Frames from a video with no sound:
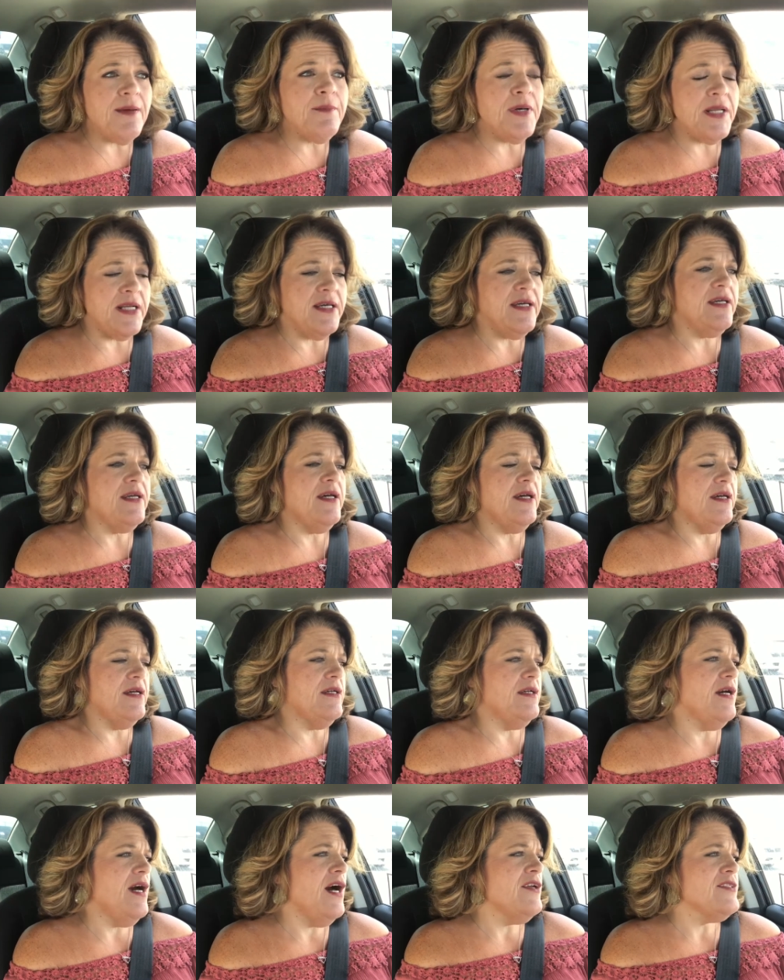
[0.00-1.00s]
I'm gonna,
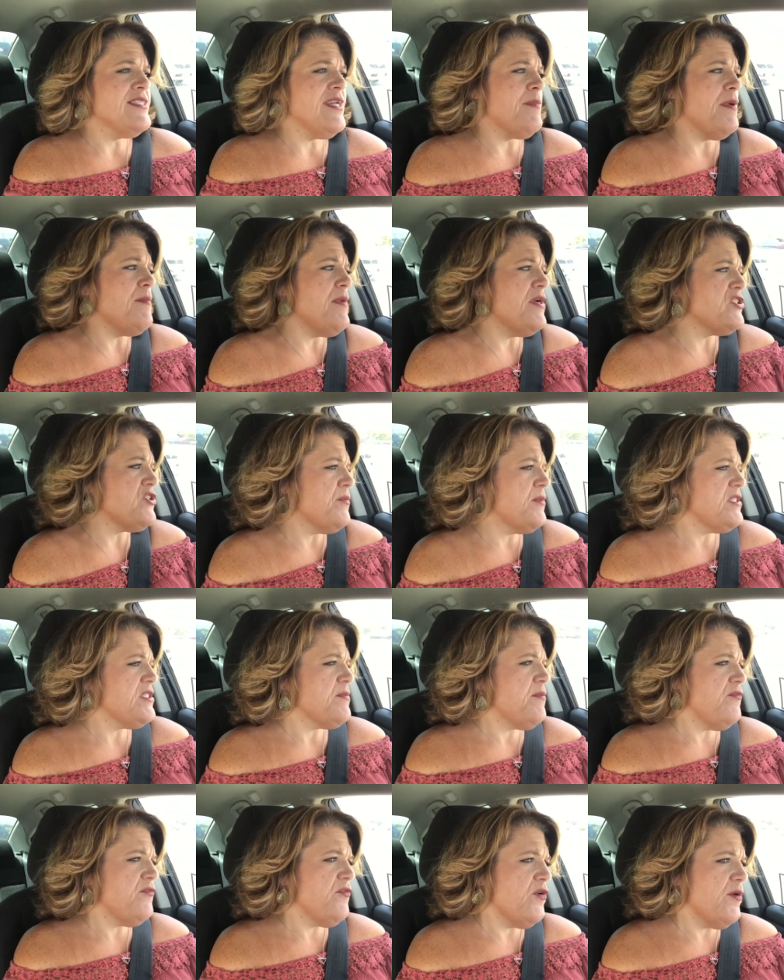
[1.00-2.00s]
uh, I'll take my
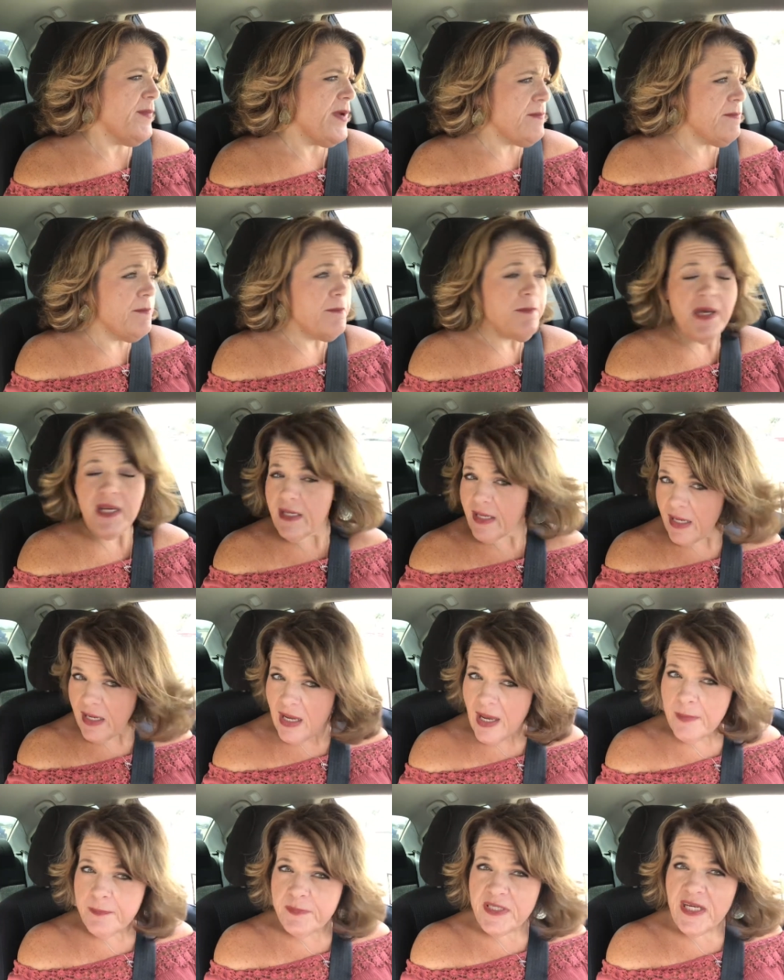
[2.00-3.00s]
measurements before my Monday
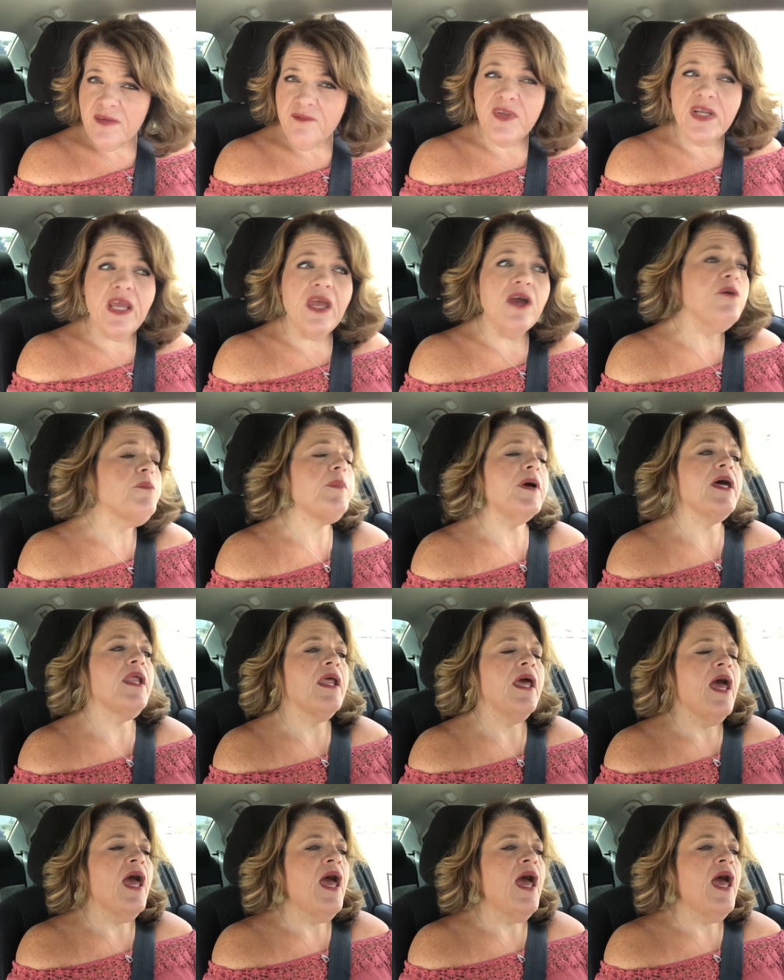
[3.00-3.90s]
update video, but.